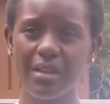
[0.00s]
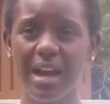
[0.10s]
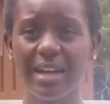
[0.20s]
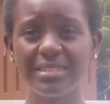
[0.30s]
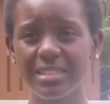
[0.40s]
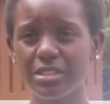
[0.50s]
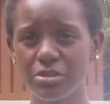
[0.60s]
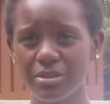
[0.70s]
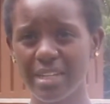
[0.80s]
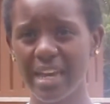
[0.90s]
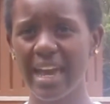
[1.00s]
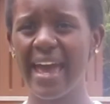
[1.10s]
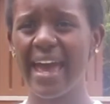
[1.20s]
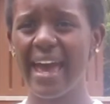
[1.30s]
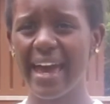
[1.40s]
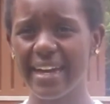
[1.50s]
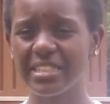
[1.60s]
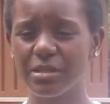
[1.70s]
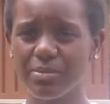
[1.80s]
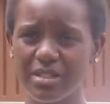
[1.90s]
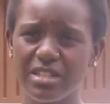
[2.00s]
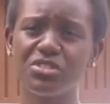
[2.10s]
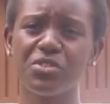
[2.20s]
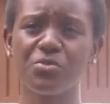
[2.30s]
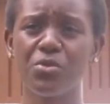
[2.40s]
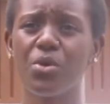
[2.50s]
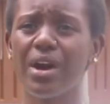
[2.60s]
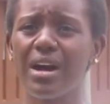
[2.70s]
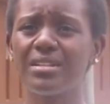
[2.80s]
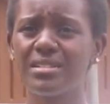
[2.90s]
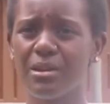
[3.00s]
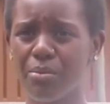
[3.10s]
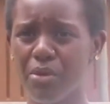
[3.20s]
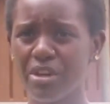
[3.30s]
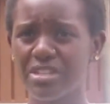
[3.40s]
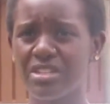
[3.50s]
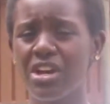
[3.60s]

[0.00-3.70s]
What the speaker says: Until today, 80% of rural girls and boys